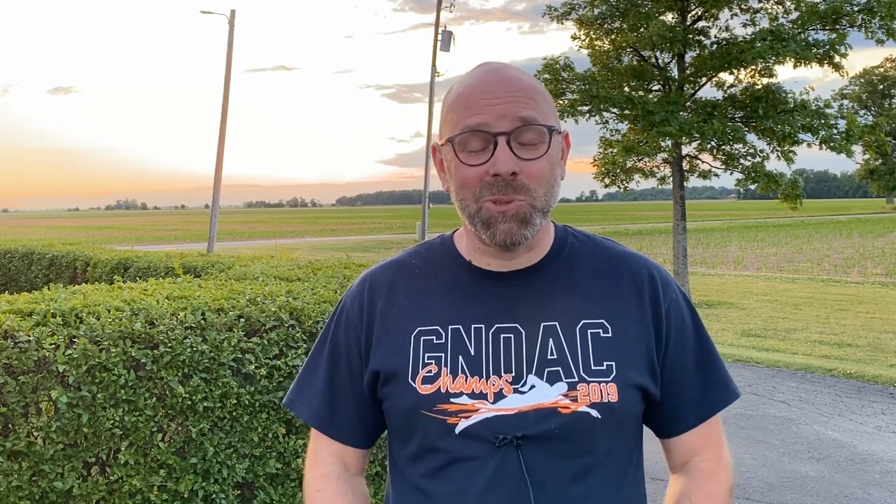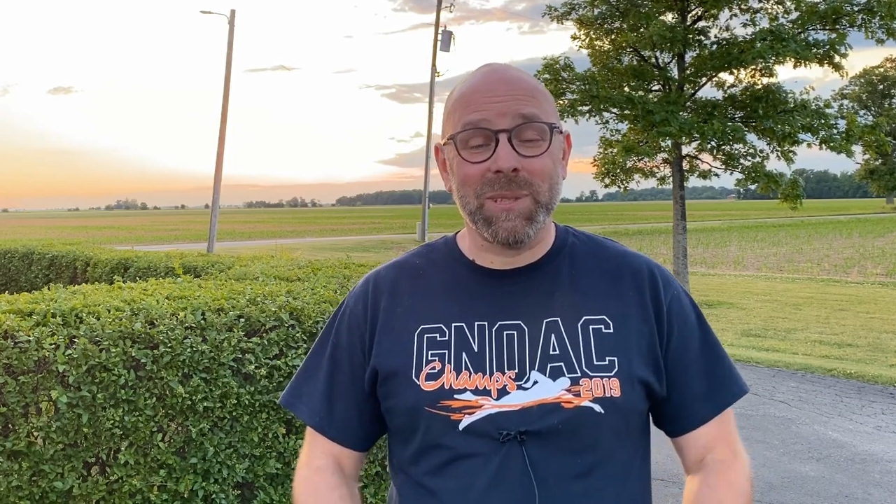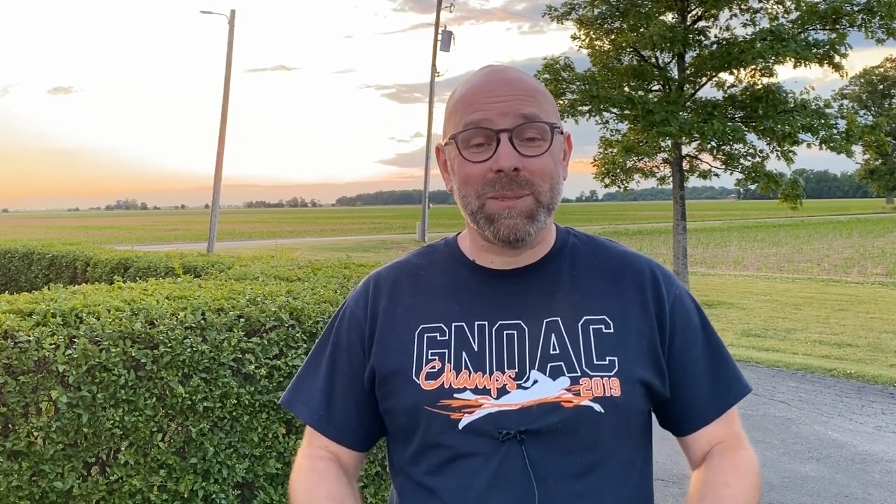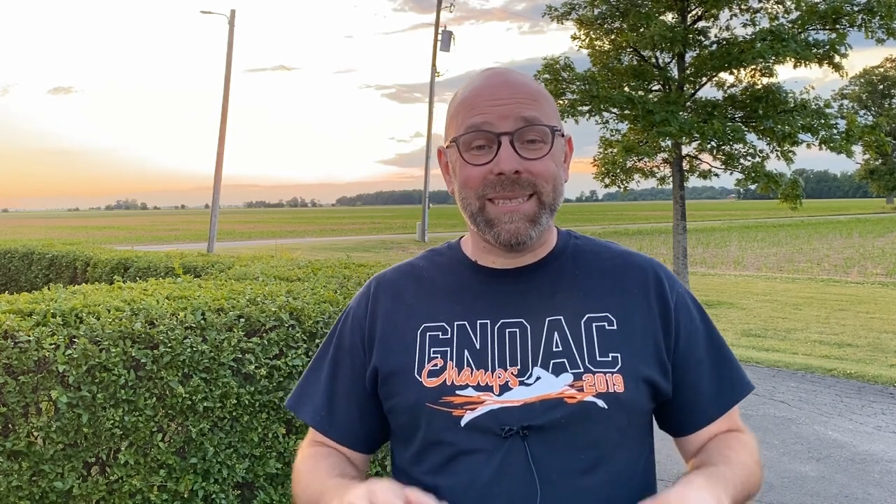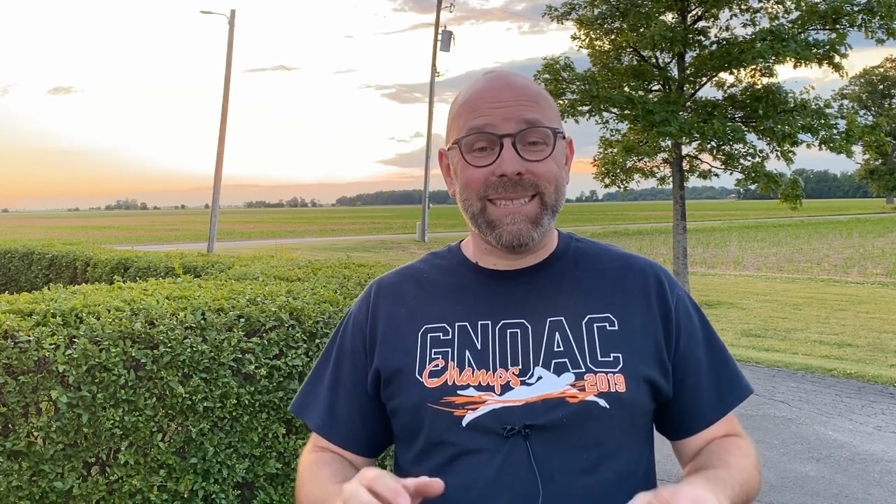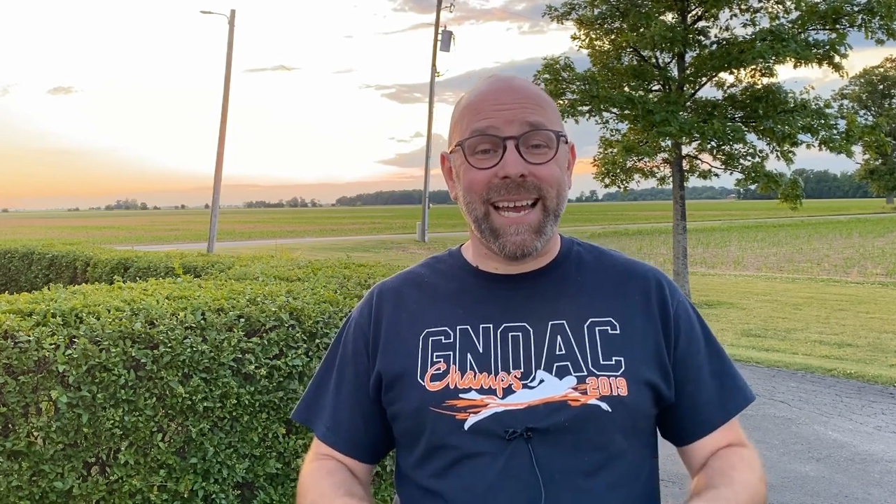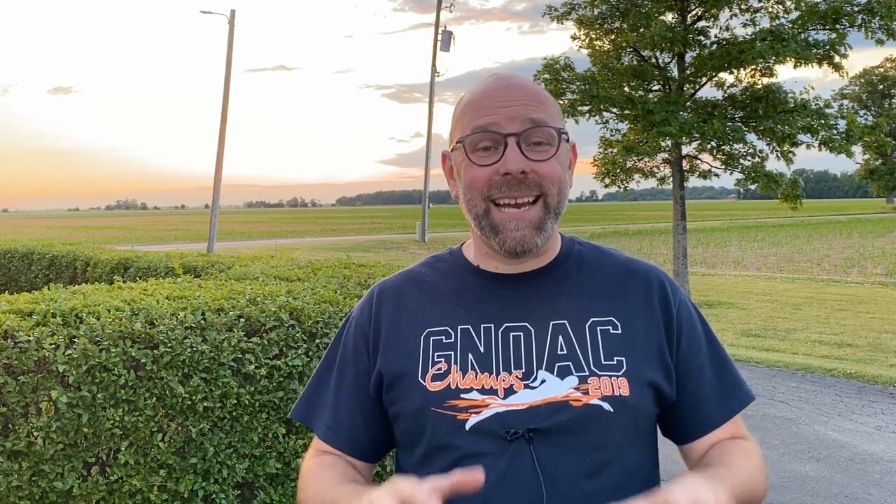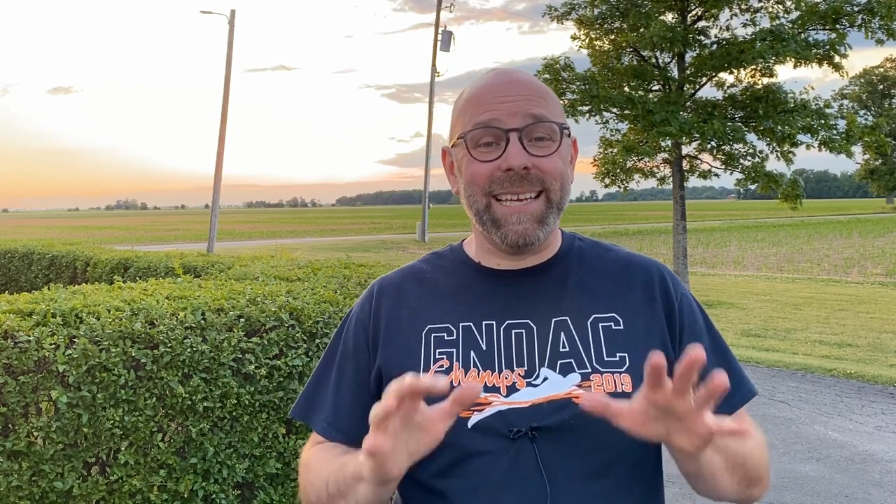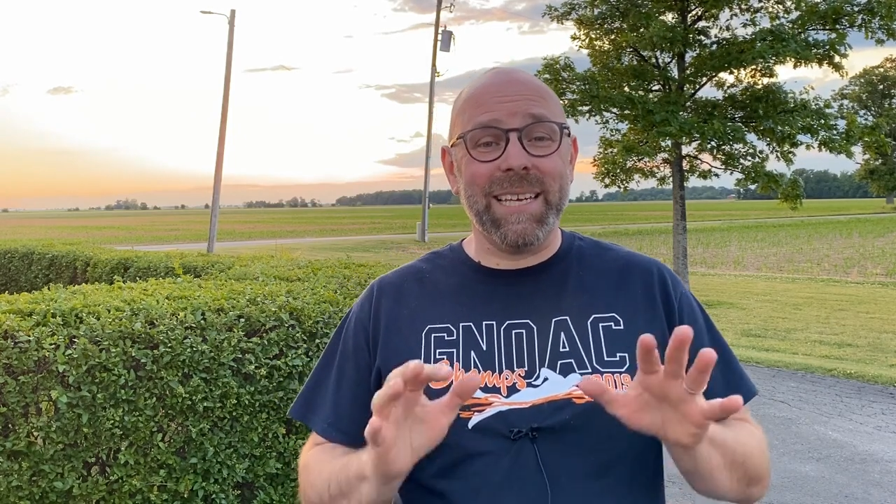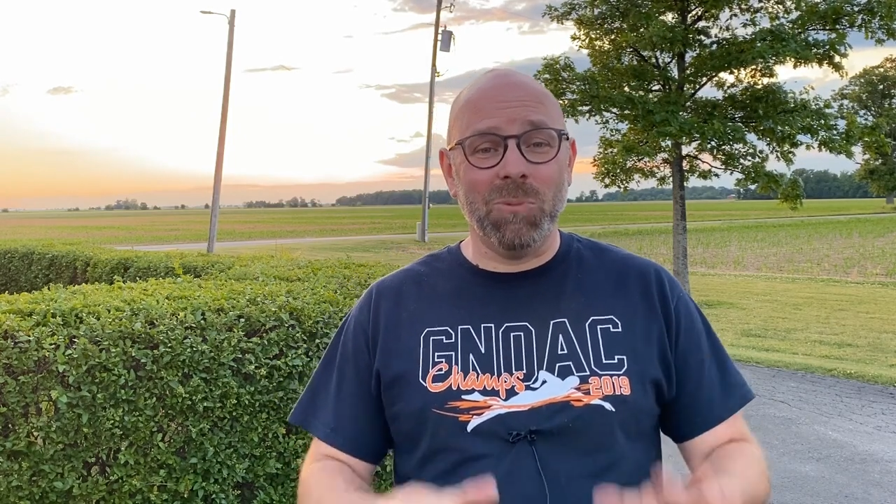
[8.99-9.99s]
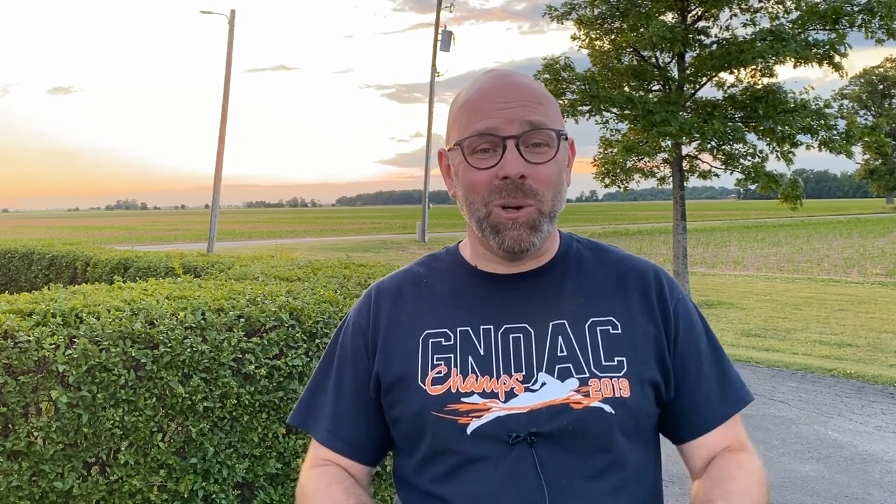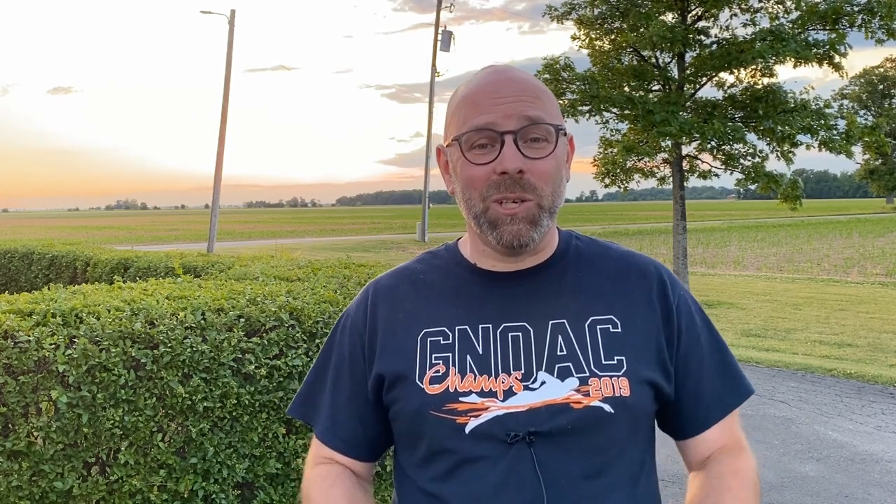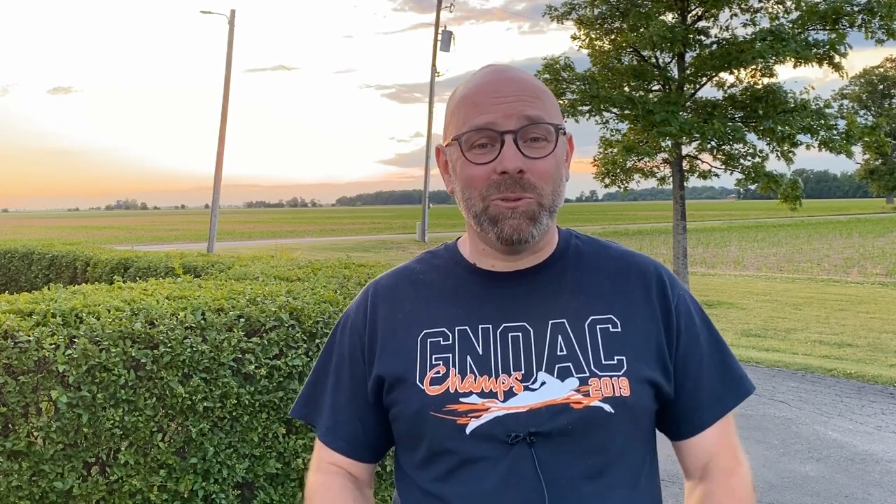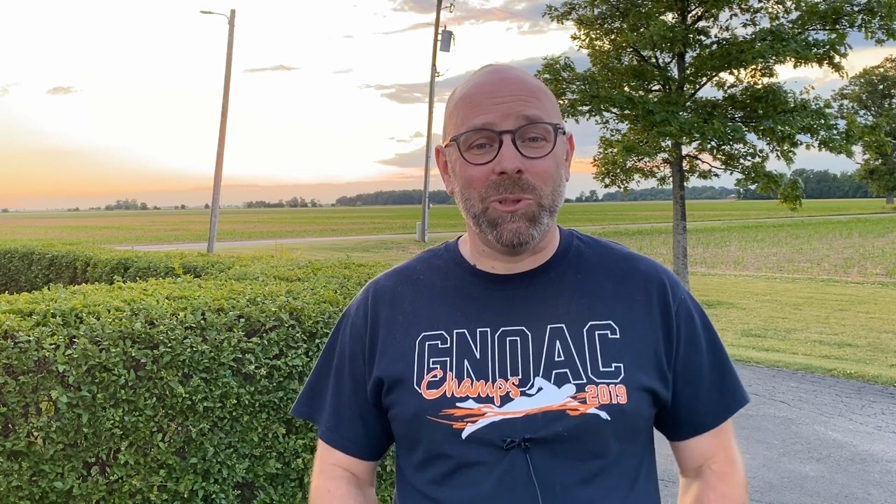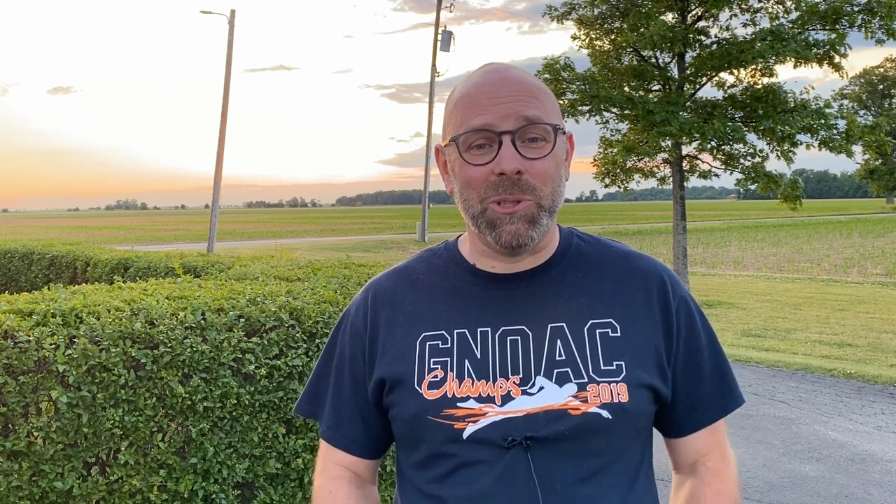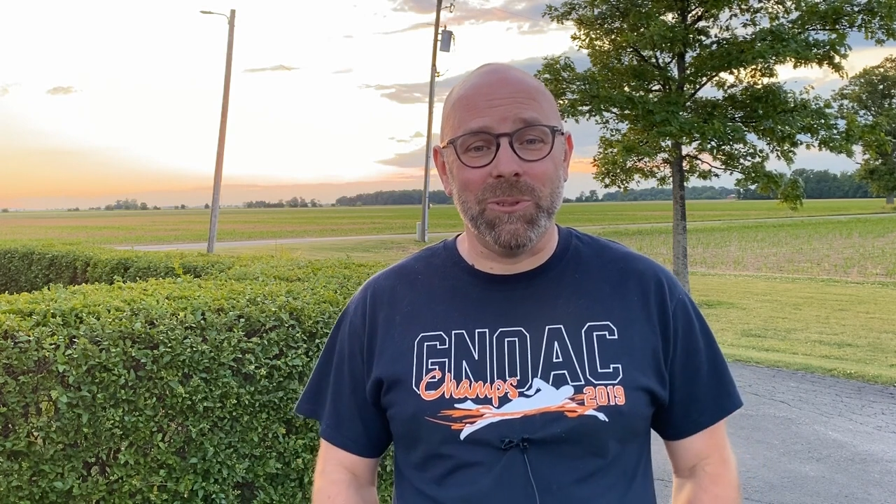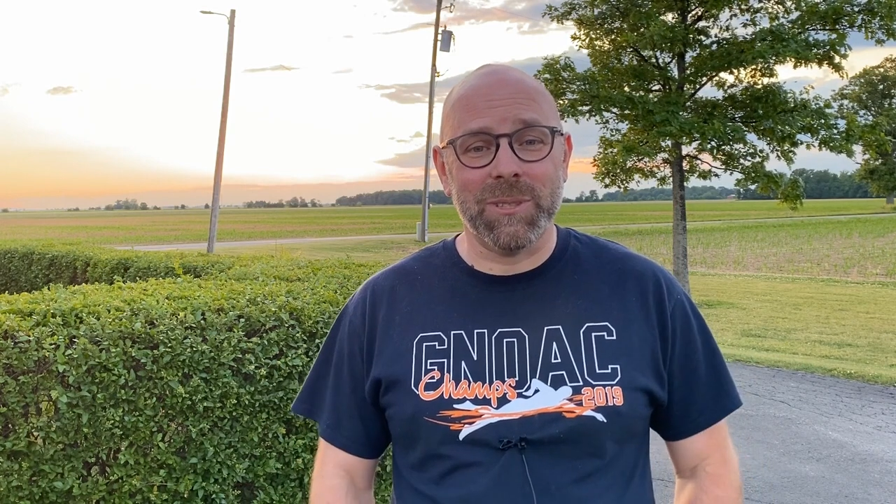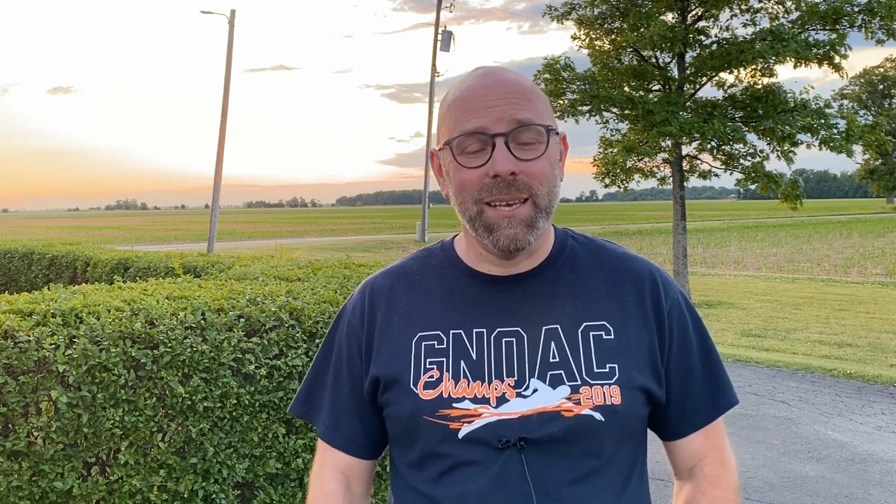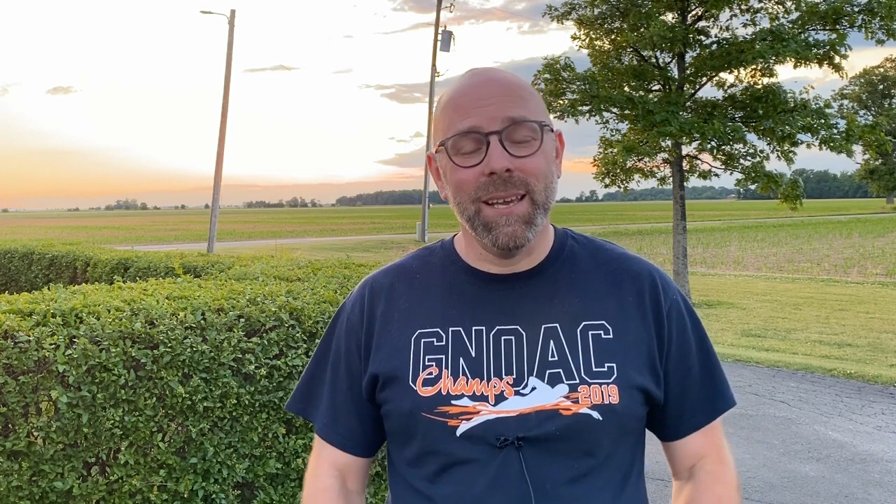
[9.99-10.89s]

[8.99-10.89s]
with some exciting and wonderful news.